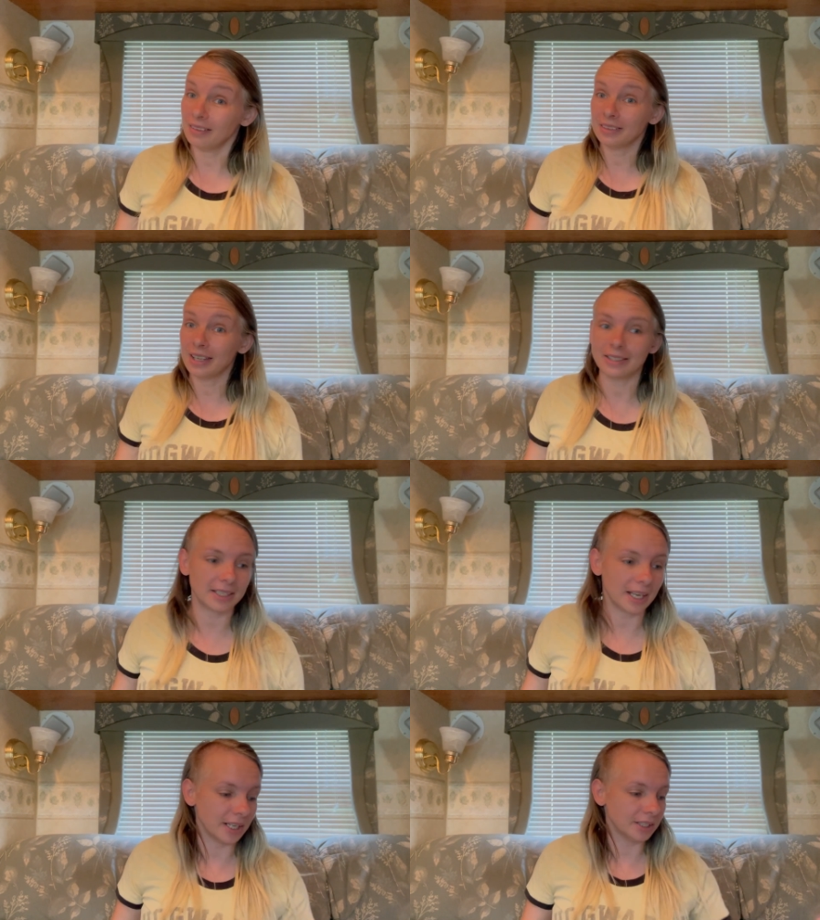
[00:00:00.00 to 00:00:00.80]
Let's
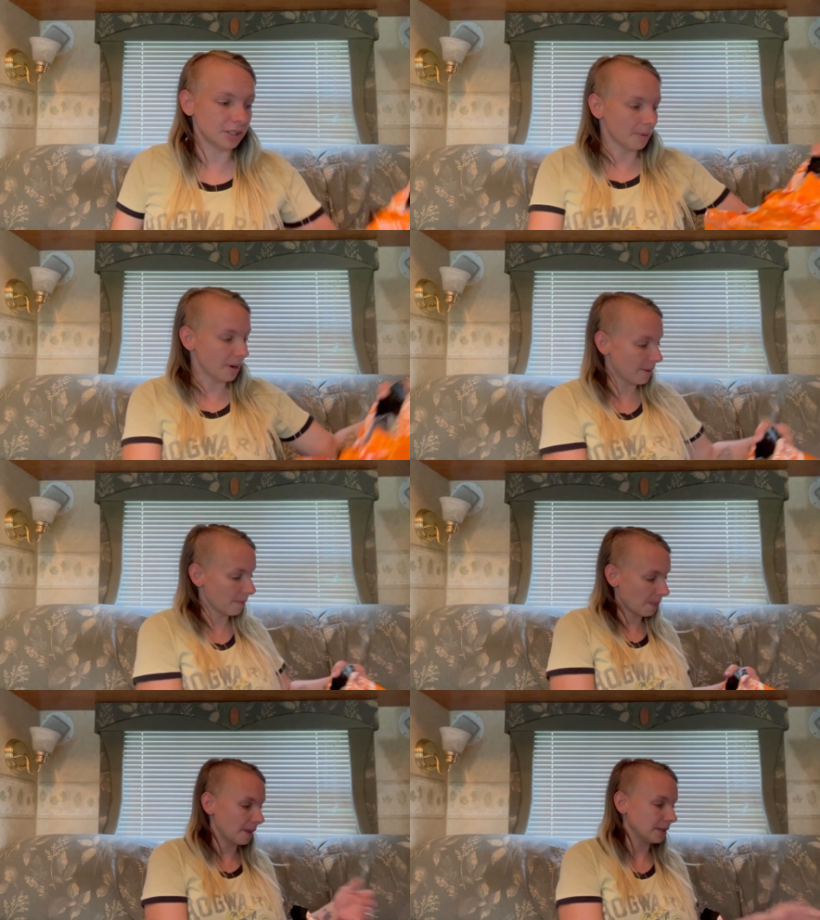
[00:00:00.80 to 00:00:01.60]
get into it.
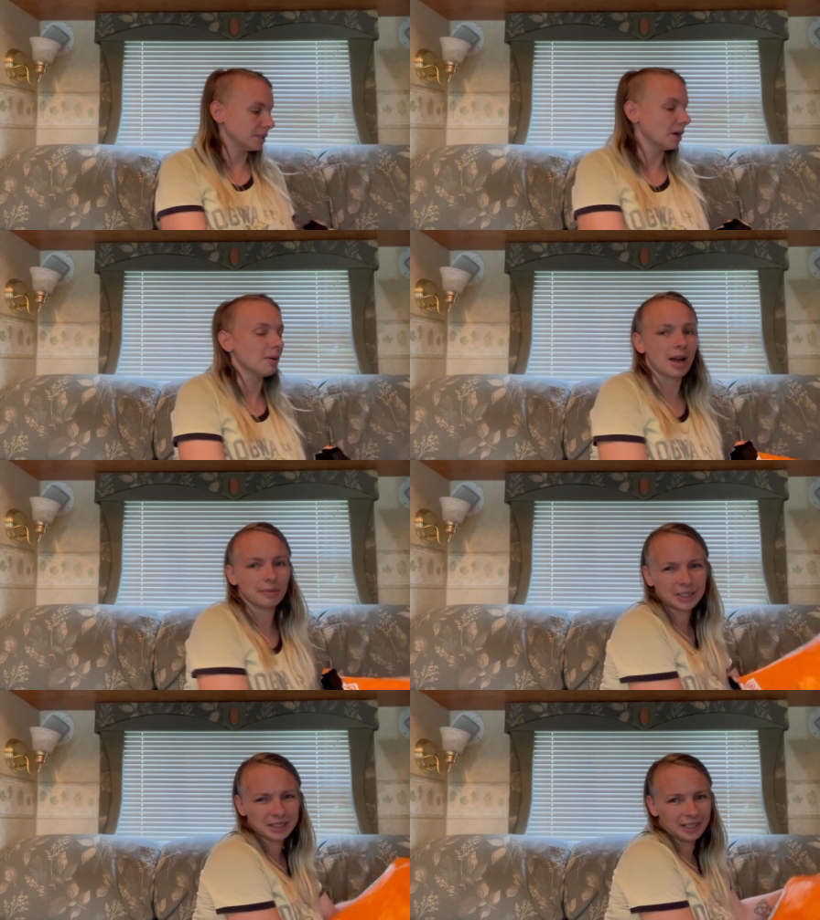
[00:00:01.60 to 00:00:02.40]
So I'm
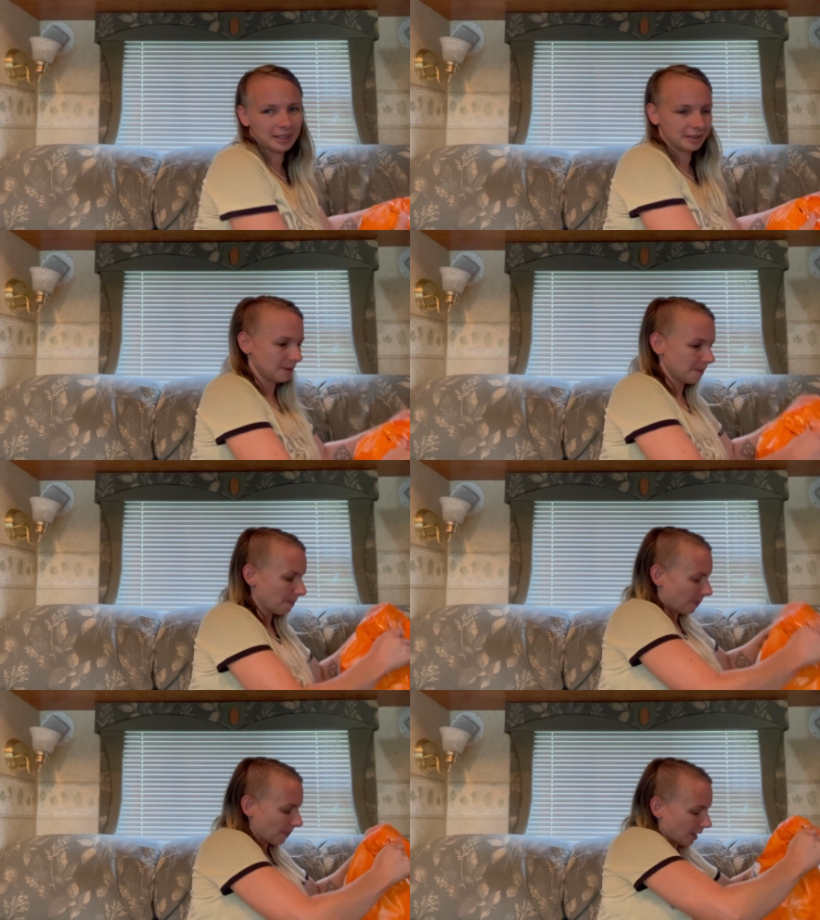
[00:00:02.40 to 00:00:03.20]
just gonna,
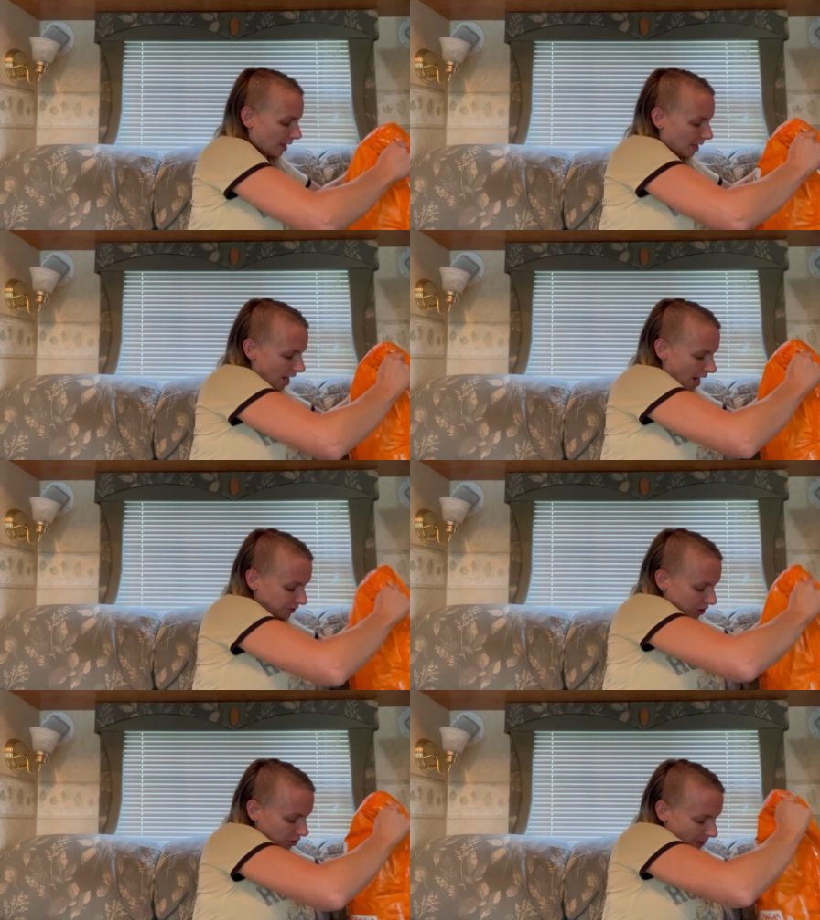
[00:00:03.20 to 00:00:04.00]
I
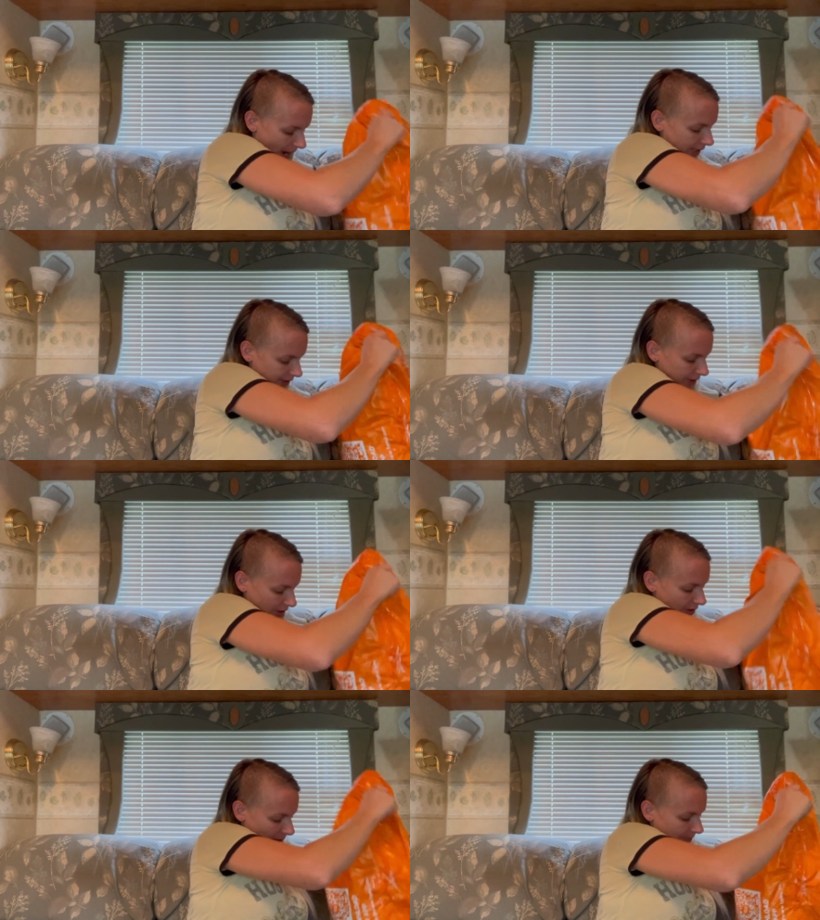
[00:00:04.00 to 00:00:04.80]
have two bags
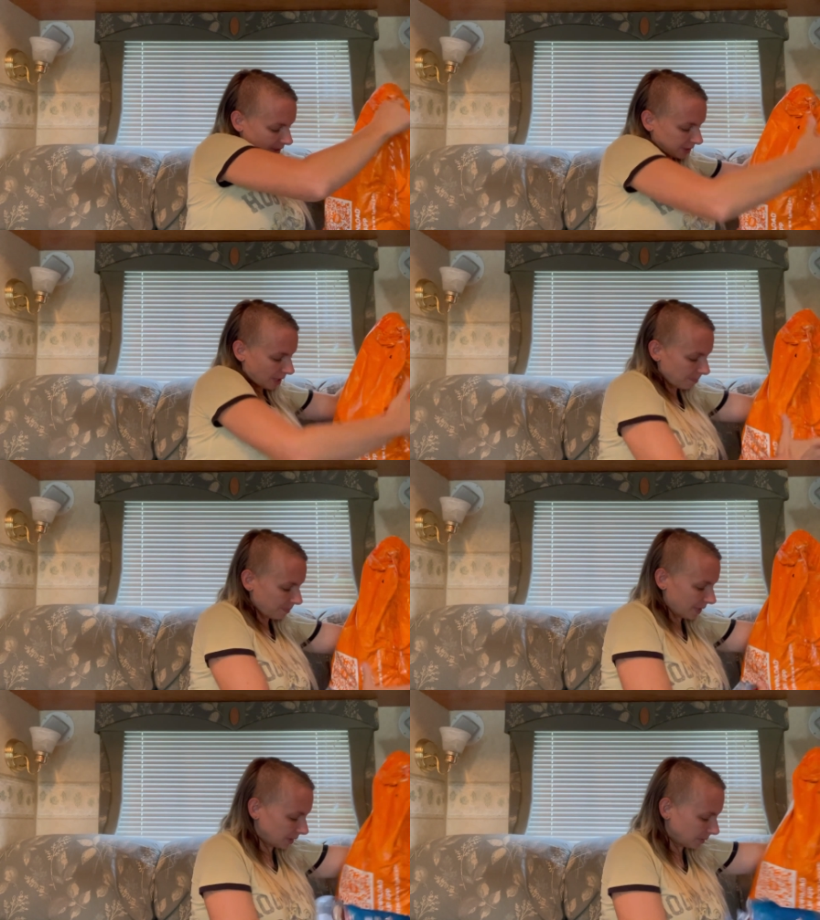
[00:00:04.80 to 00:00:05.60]
here. I'm gonna dump
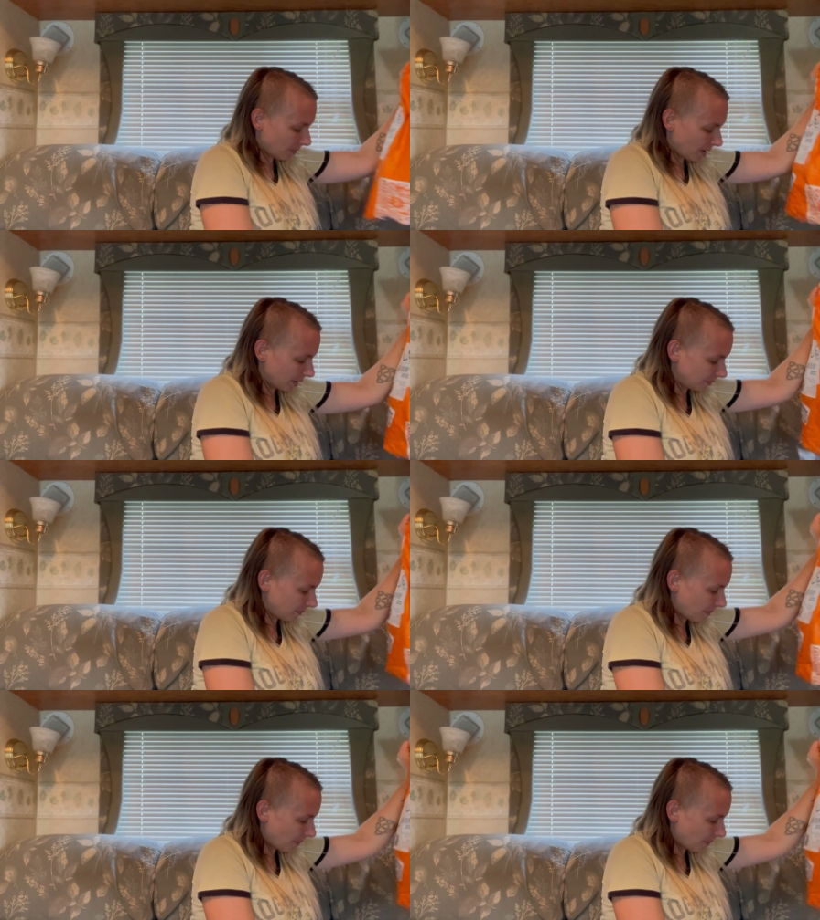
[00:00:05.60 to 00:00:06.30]
this one.